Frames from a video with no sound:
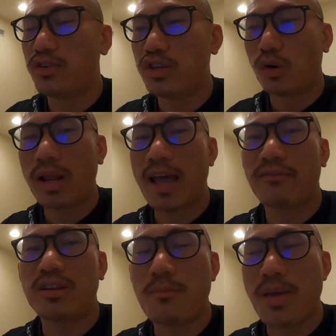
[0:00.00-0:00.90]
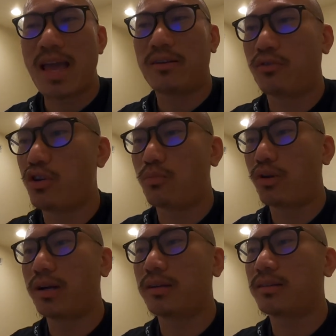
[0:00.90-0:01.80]
don't have demand for your
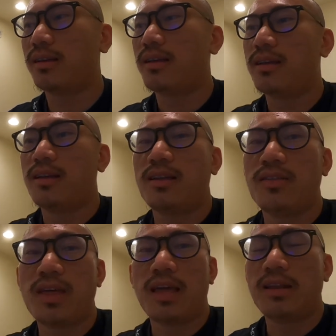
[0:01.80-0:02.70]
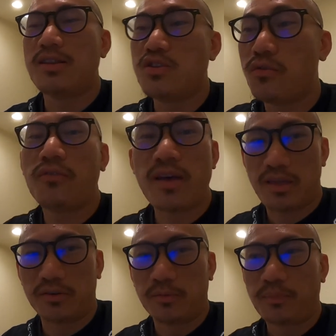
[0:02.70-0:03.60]
product, then you
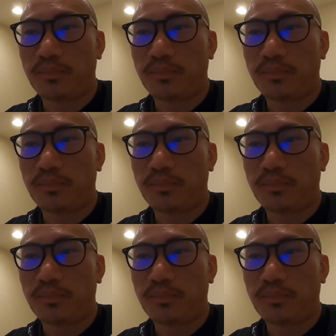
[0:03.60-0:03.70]
fail.